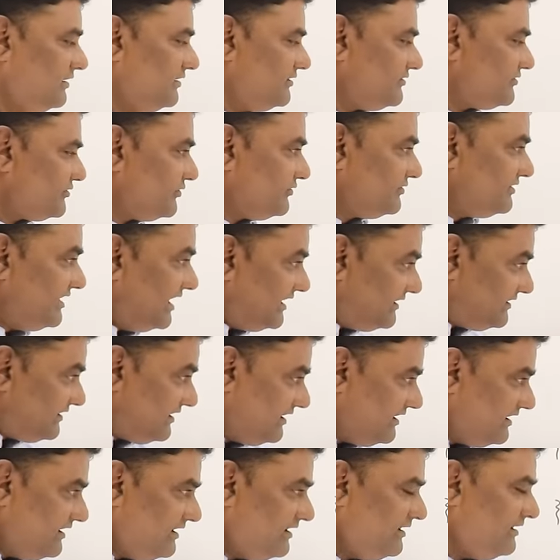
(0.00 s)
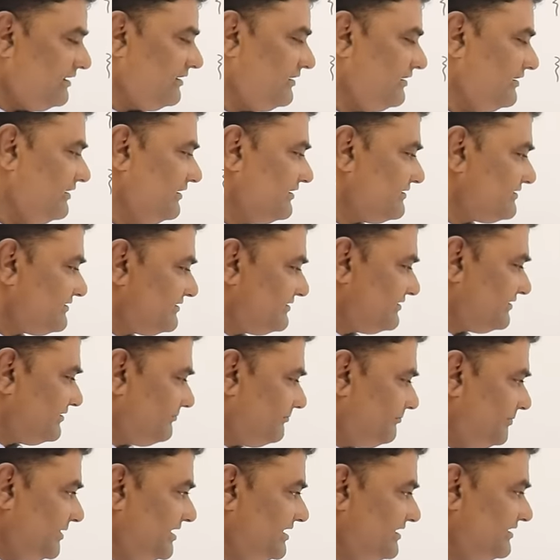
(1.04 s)
So that k is
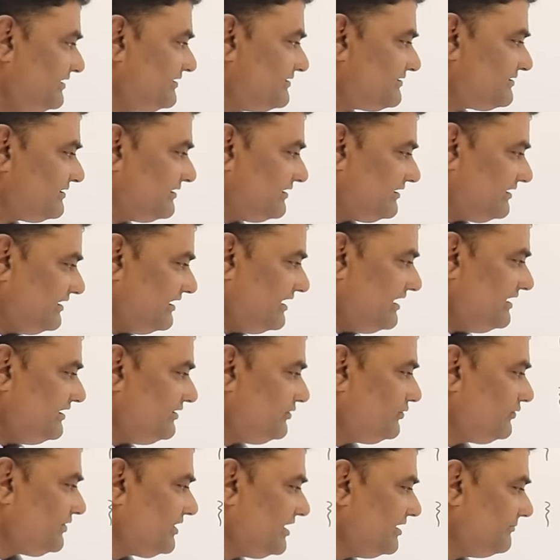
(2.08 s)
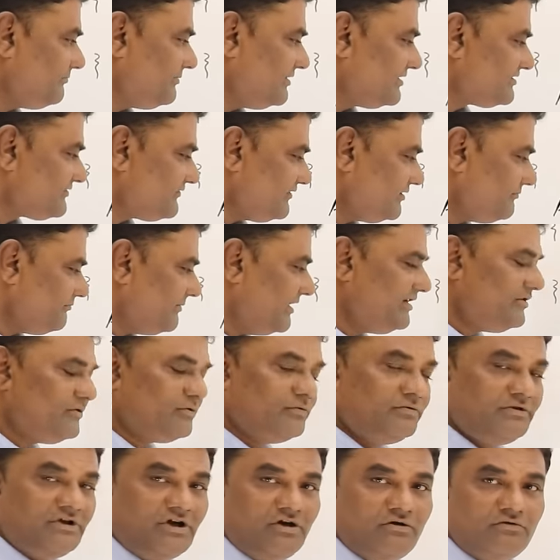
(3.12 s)
p is k into k plus 1 by 2
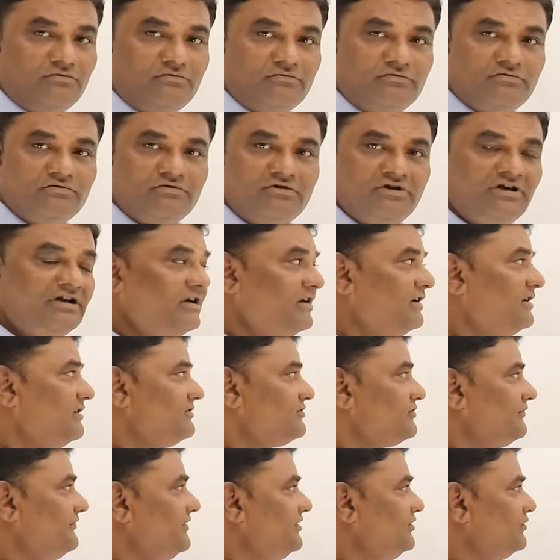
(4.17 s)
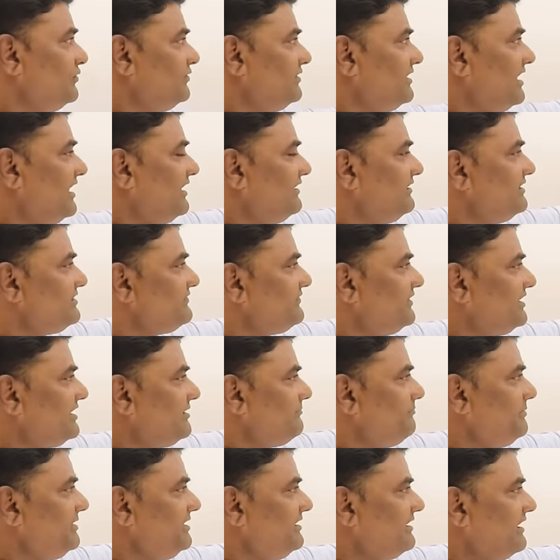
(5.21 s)
now. So we know that this will
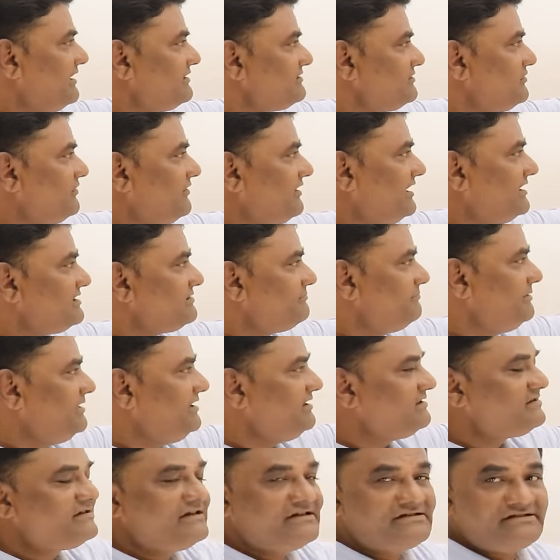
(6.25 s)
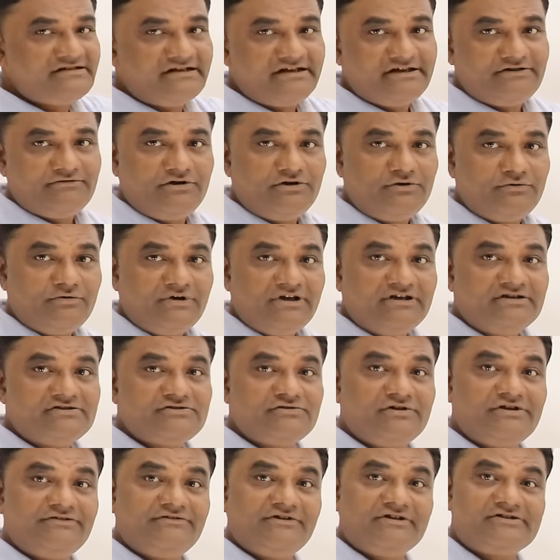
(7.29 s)
repeat as long as p is less than or equal to n. So
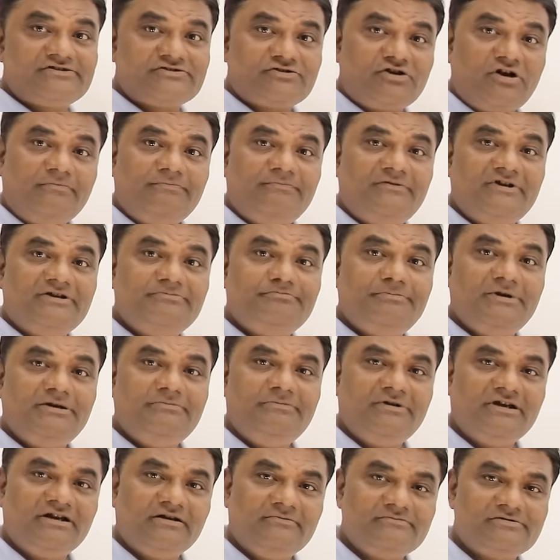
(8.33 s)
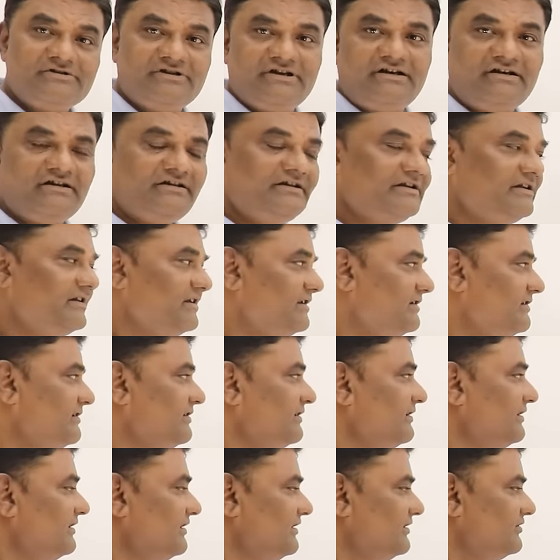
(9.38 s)
it will stop when p becomes greater than n.
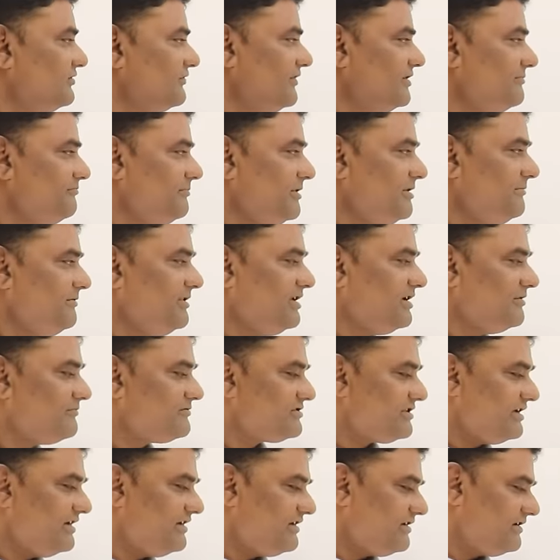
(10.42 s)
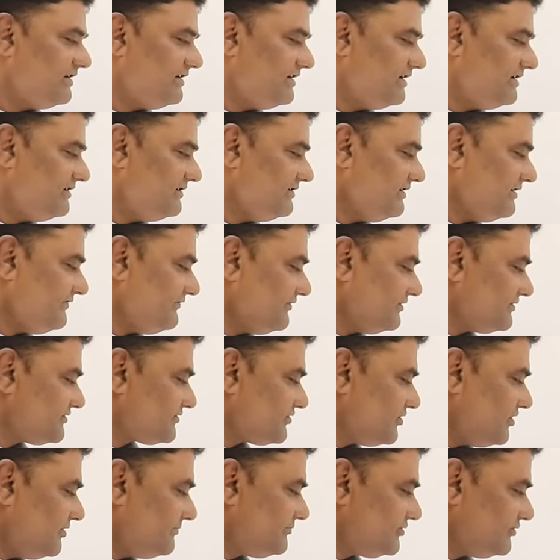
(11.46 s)
So when p becomes greater than n, it will
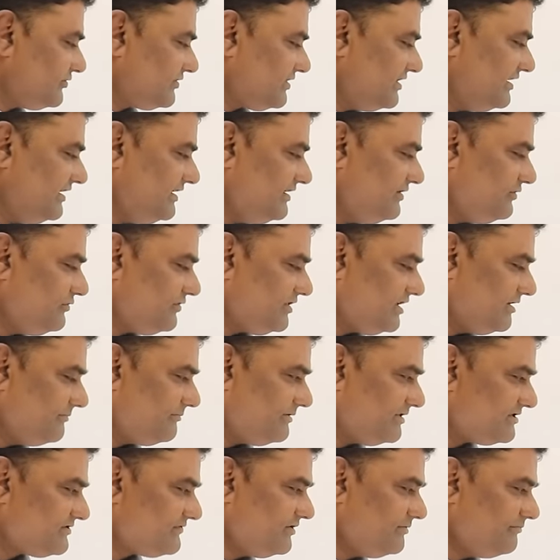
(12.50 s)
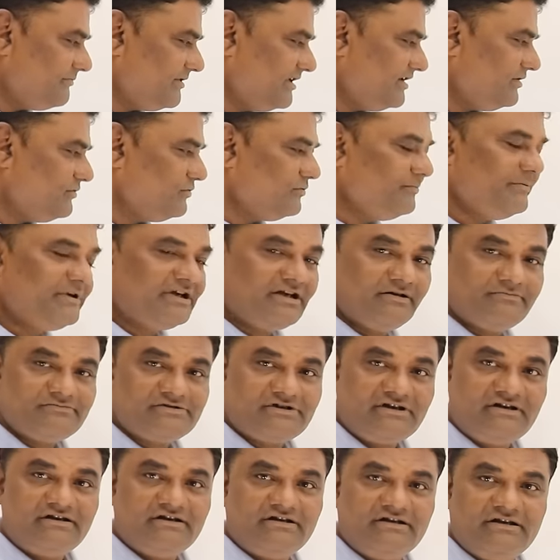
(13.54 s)
stop. So k into k plus 1 by 2 becomes
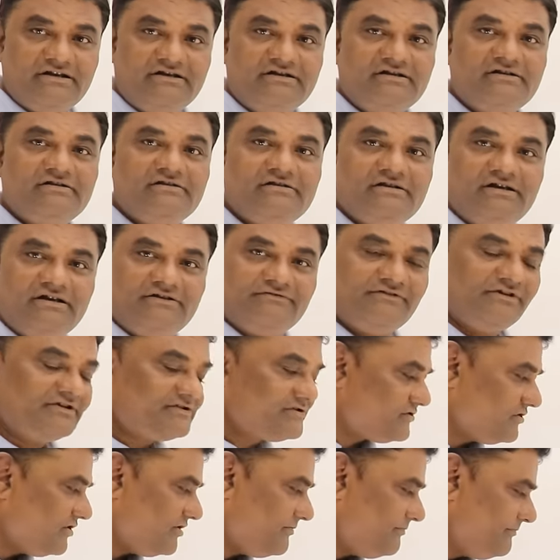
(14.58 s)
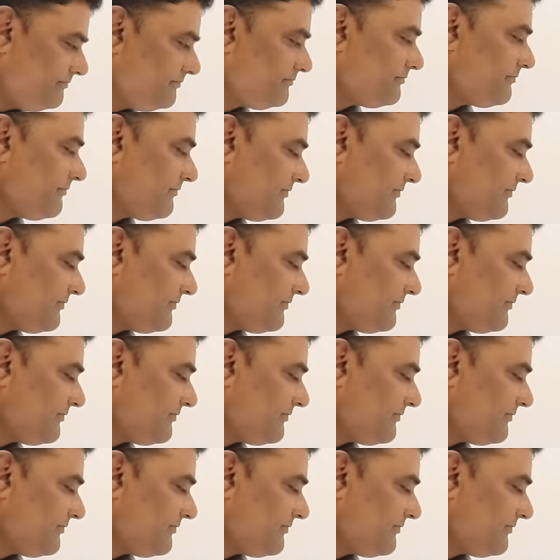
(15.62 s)
greater than n, it will stop.